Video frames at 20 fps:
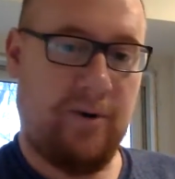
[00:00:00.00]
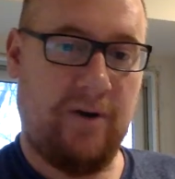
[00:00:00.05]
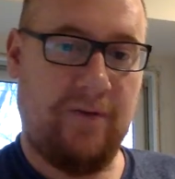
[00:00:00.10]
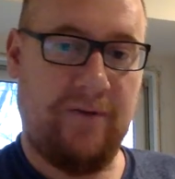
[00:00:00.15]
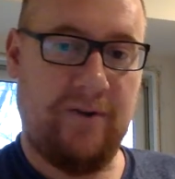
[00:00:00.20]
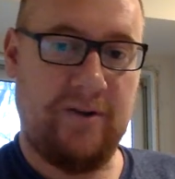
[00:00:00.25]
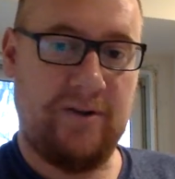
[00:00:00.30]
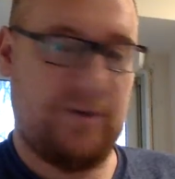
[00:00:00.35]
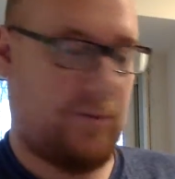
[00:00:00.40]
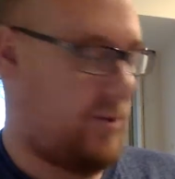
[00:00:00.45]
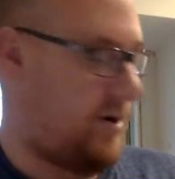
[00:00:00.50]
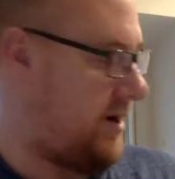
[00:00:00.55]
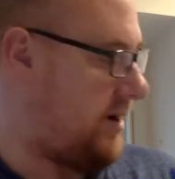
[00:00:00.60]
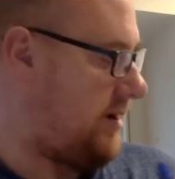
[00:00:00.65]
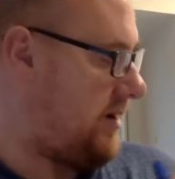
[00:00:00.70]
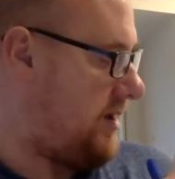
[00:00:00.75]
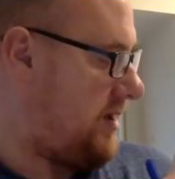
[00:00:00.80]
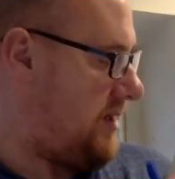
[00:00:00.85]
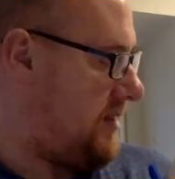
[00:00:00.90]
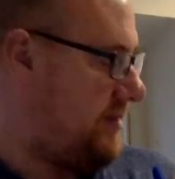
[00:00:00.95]
perfect
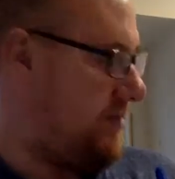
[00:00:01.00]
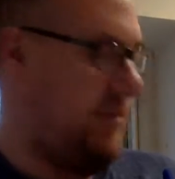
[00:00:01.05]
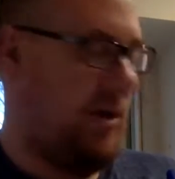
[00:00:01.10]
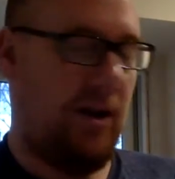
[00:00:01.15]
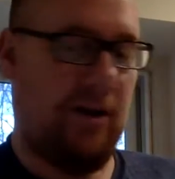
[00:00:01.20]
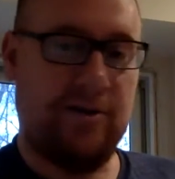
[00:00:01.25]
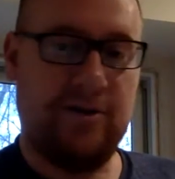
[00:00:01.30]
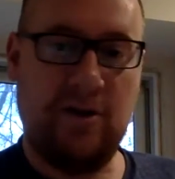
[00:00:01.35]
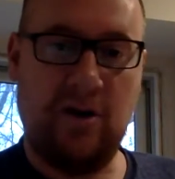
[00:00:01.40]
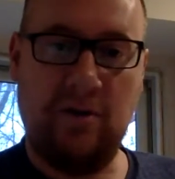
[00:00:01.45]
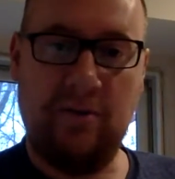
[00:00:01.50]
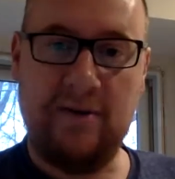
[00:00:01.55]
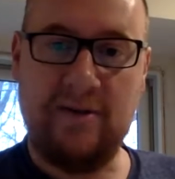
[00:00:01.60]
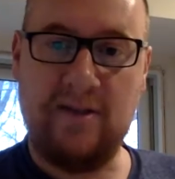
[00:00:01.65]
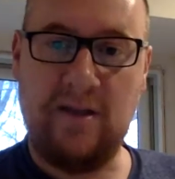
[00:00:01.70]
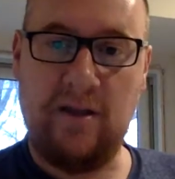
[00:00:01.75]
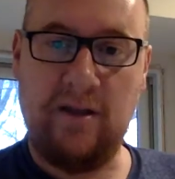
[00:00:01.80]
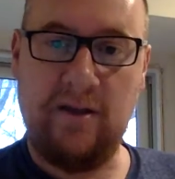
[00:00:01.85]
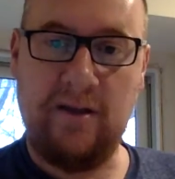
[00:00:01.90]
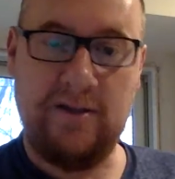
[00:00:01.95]
square. Middle term is
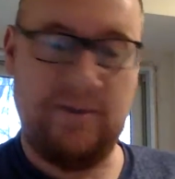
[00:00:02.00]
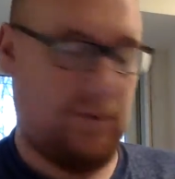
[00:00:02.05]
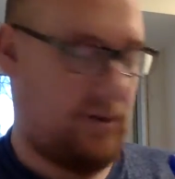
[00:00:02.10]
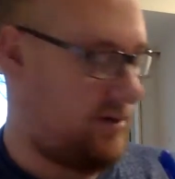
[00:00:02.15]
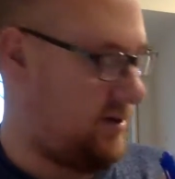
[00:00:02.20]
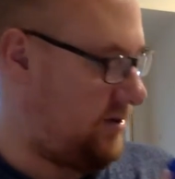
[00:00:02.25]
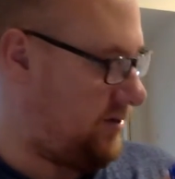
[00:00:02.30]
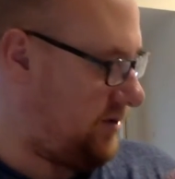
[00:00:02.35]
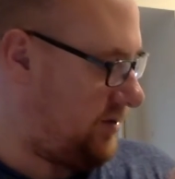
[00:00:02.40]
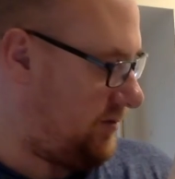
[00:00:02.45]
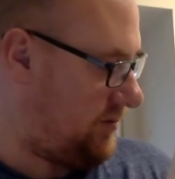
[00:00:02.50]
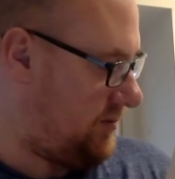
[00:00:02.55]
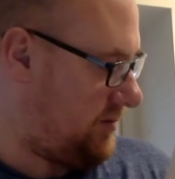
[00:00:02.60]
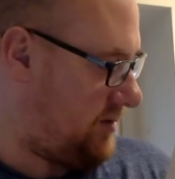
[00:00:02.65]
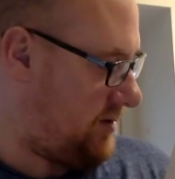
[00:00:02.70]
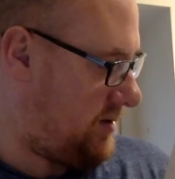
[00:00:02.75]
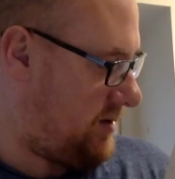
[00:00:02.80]
telling us what to do.